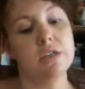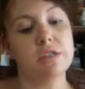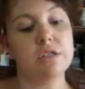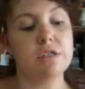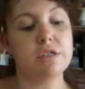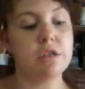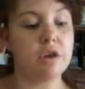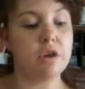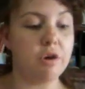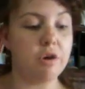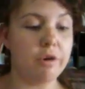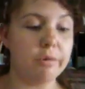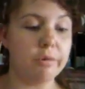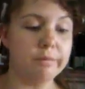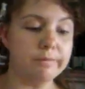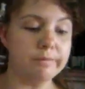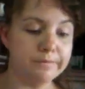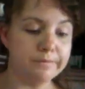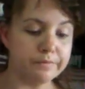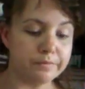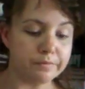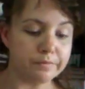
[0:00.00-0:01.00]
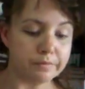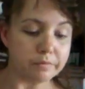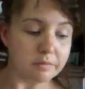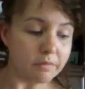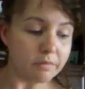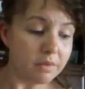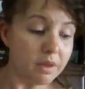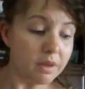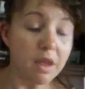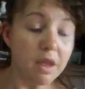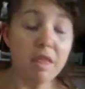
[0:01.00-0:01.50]
So
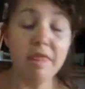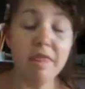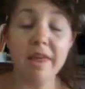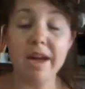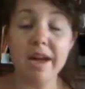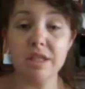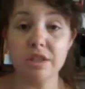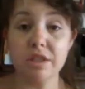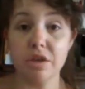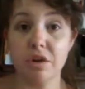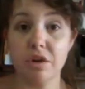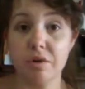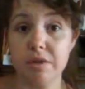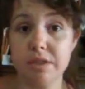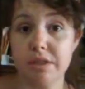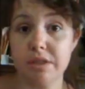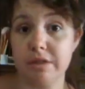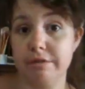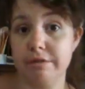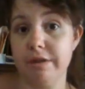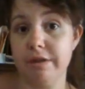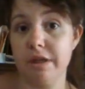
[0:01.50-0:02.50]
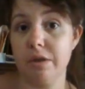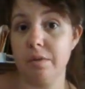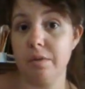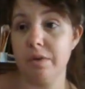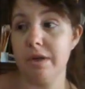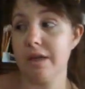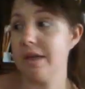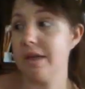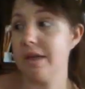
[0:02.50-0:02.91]
that's always a fun